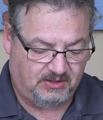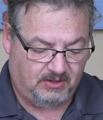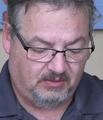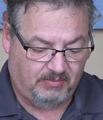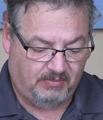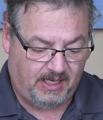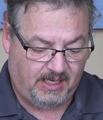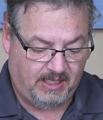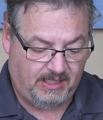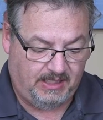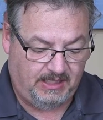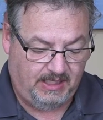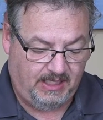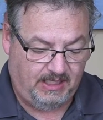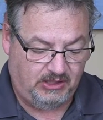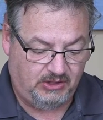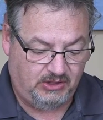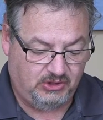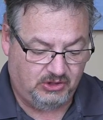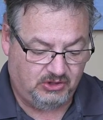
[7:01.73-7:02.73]
or bonding
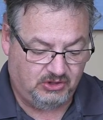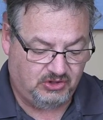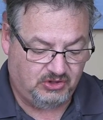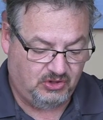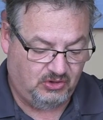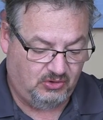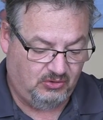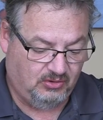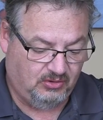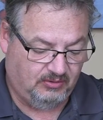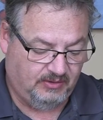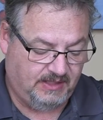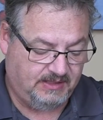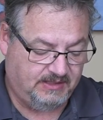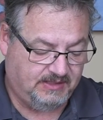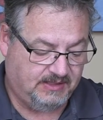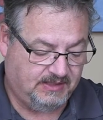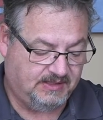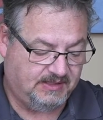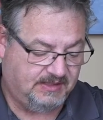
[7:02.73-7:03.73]
agent to the
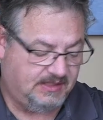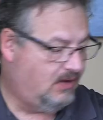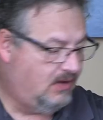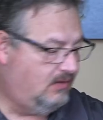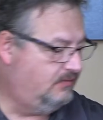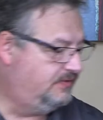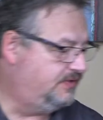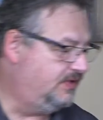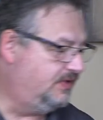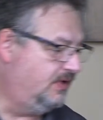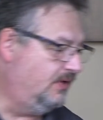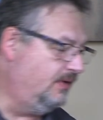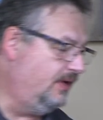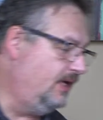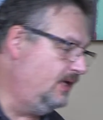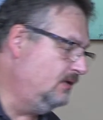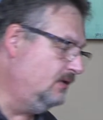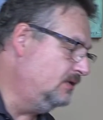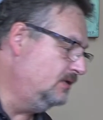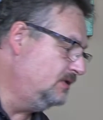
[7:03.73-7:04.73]
lens itself. So
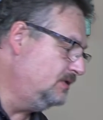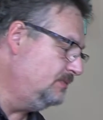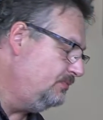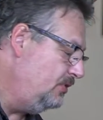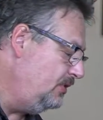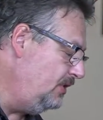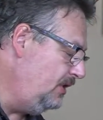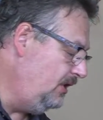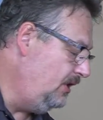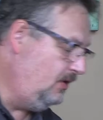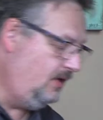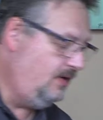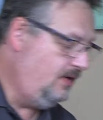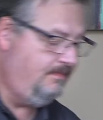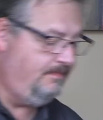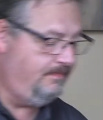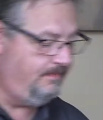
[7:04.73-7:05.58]
that looks Okay,